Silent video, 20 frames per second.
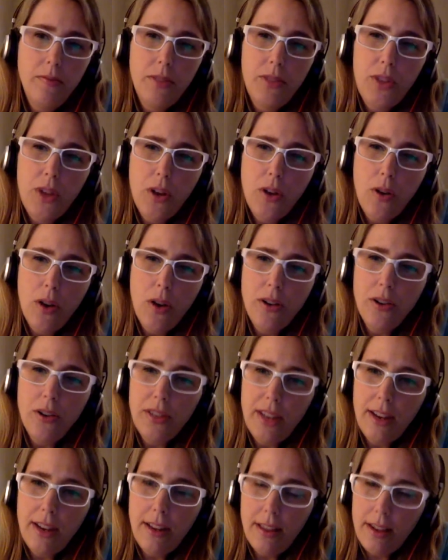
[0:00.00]
So,
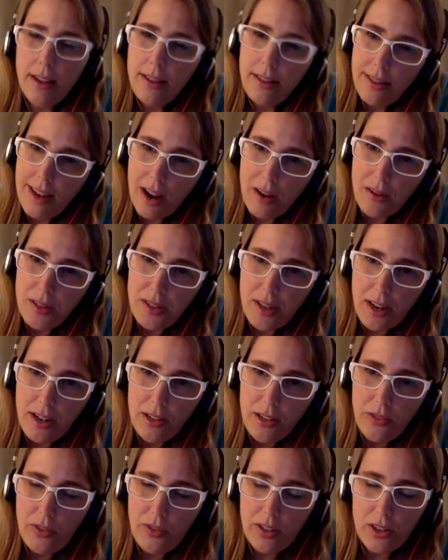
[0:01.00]
understanding that it's now
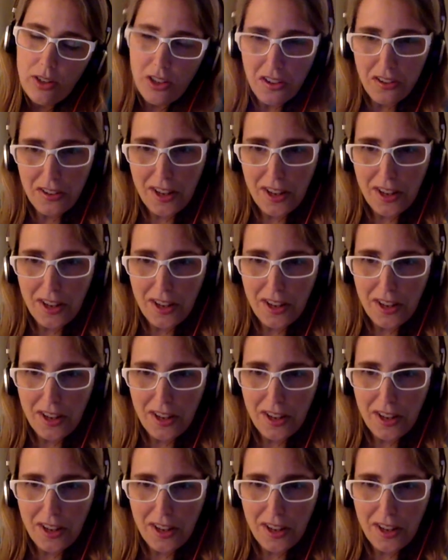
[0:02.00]
science fiction,